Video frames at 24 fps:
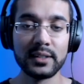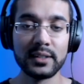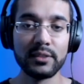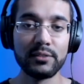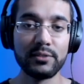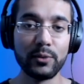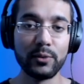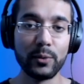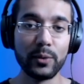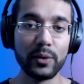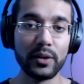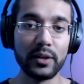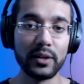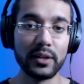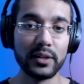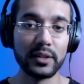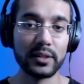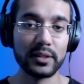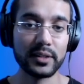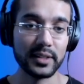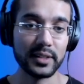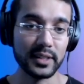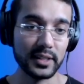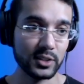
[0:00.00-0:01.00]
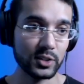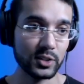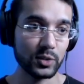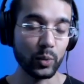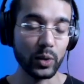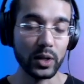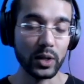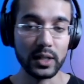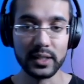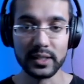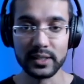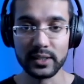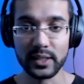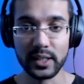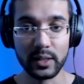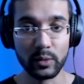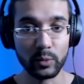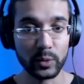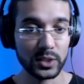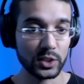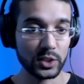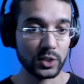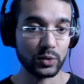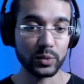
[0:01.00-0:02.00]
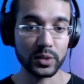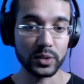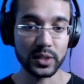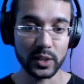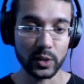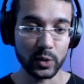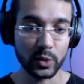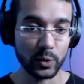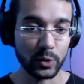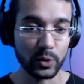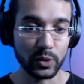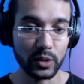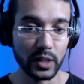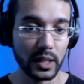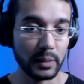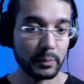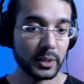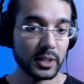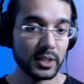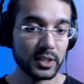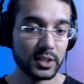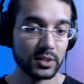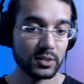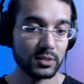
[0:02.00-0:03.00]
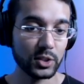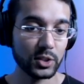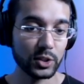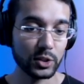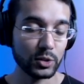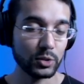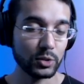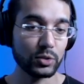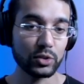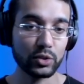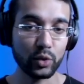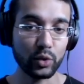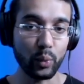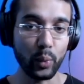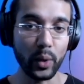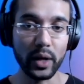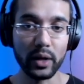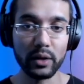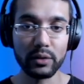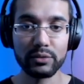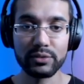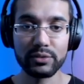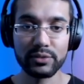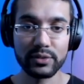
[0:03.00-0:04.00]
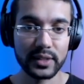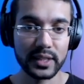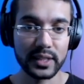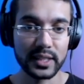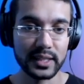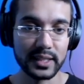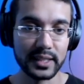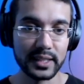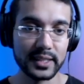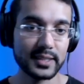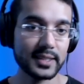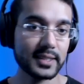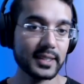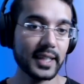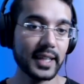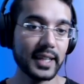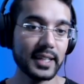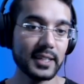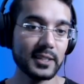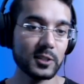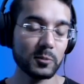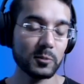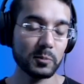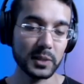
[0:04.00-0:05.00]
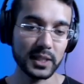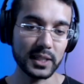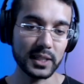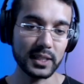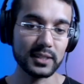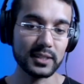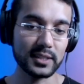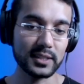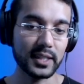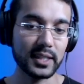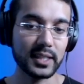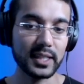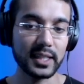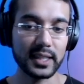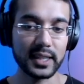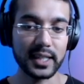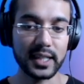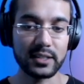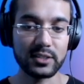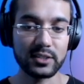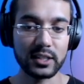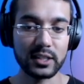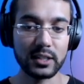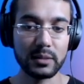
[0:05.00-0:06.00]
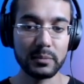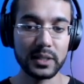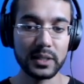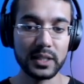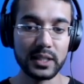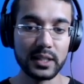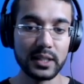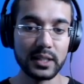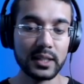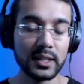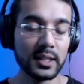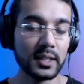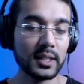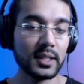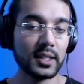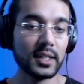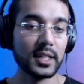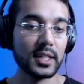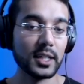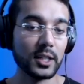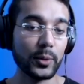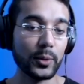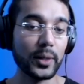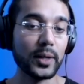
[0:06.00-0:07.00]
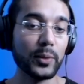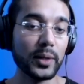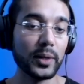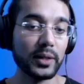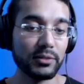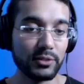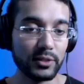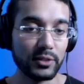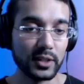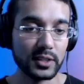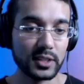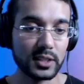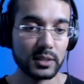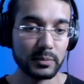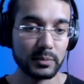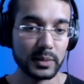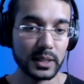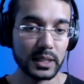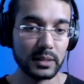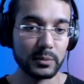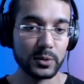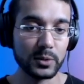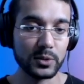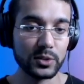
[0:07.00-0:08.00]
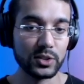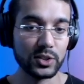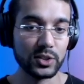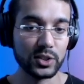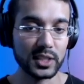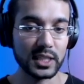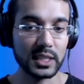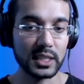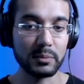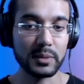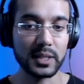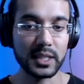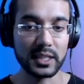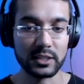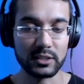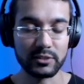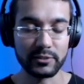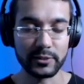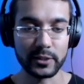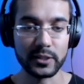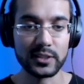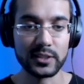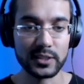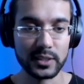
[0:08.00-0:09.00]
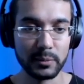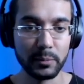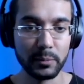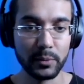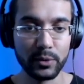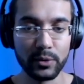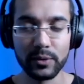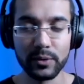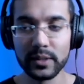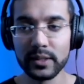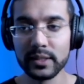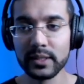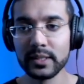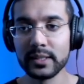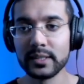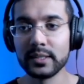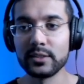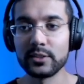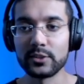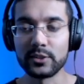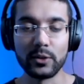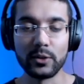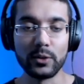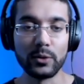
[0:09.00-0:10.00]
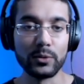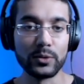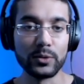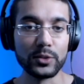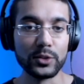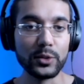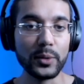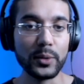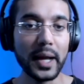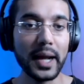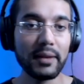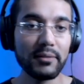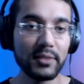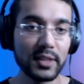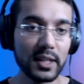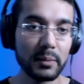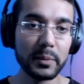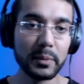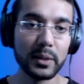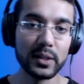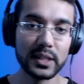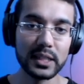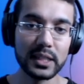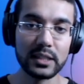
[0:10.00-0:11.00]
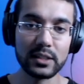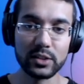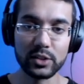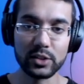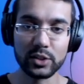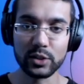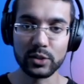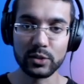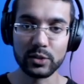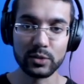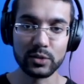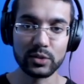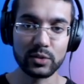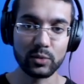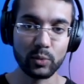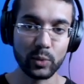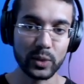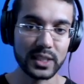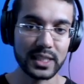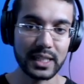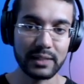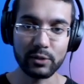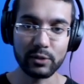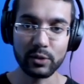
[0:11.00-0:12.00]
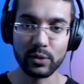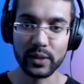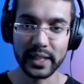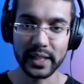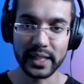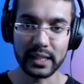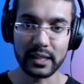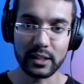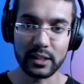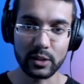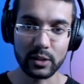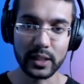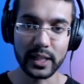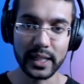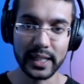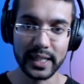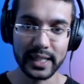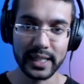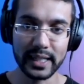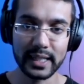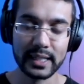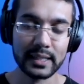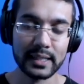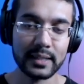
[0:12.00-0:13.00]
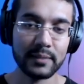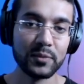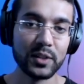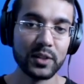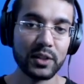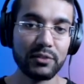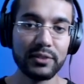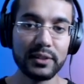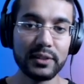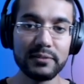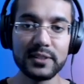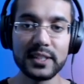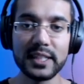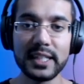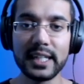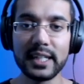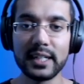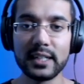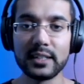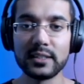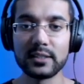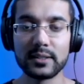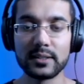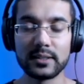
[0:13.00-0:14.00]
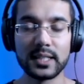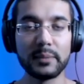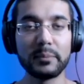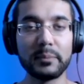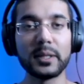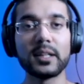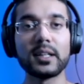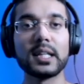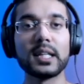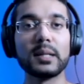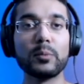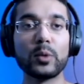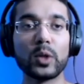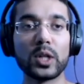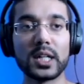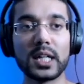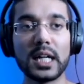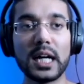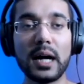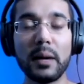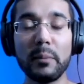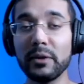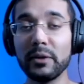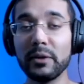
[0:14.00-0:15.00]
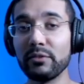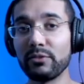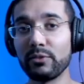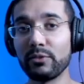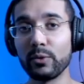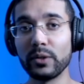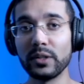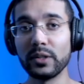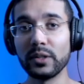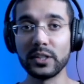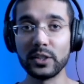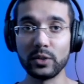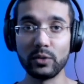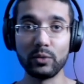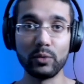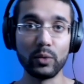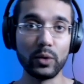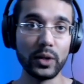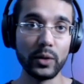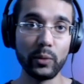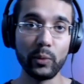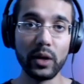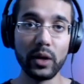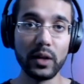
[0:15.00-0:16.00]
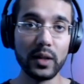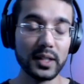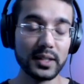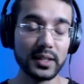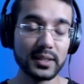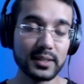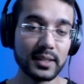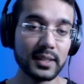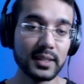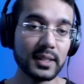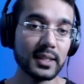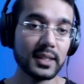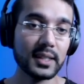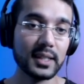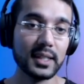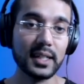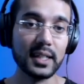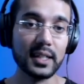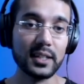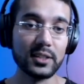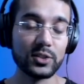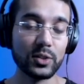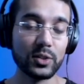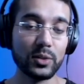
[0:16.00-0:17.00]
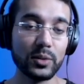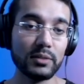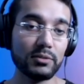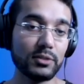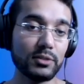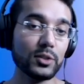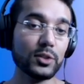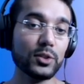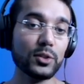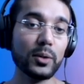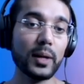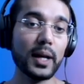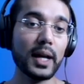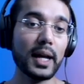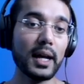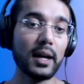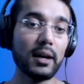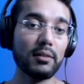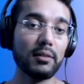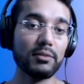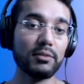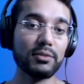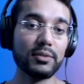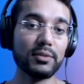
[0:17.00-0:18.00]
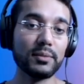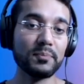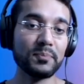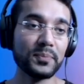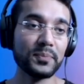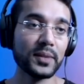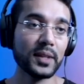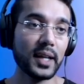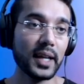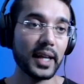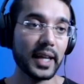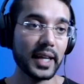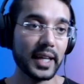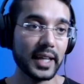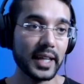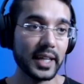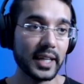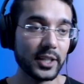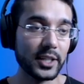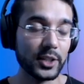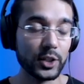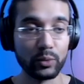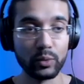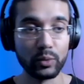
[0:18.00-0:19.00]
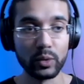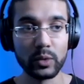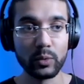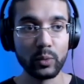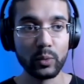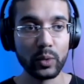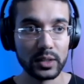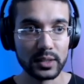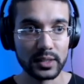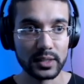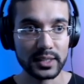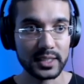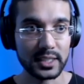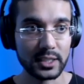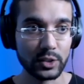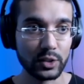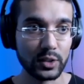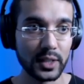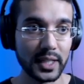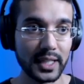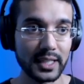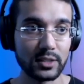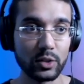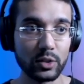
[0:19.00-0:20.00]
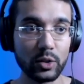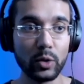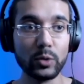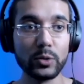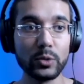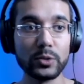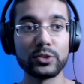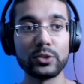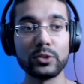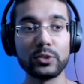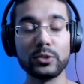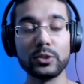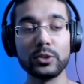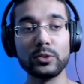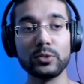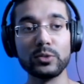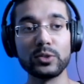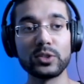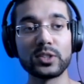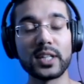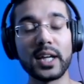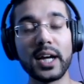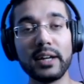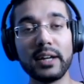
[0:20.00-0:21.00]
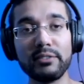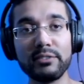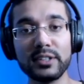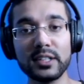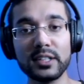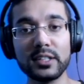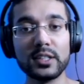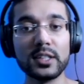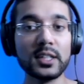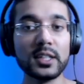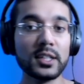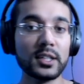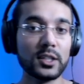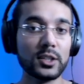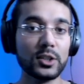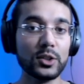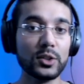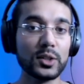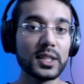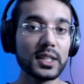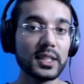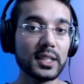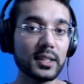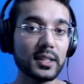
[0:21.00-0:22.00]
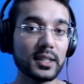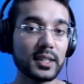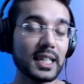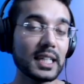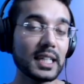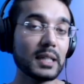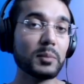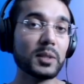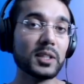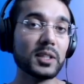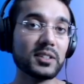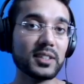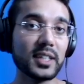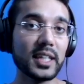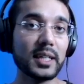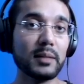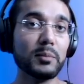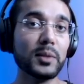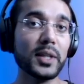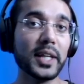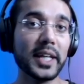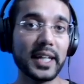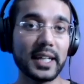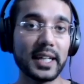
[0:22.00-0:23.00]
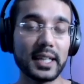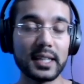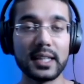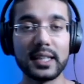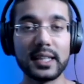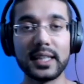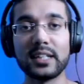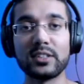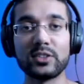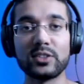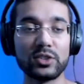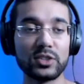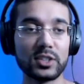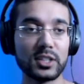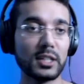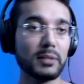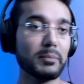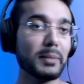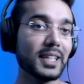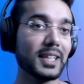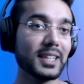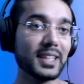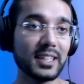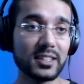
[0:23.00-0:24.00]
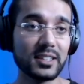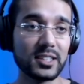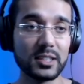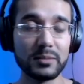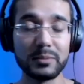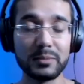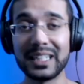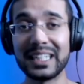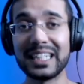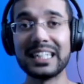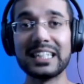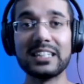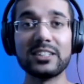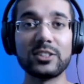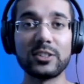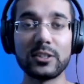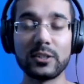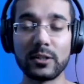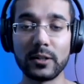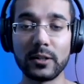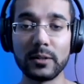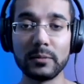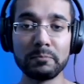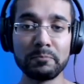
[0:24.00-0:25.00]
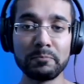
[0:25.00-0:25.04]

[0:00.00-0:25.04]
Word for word: for this wallet, uh, which is really cool. I'm going to choose twelve in this case because I think that's going to be a great way for us to be able to just keep things very simple. So you have the ability to choose whichever length you like. fifteen is typically more common for a Yoroi wallet. Uh, so if you do have a Yoroi wallet and you'd like to also use Typhon, you can keep the same length, and that's just going to make things a little bit easier.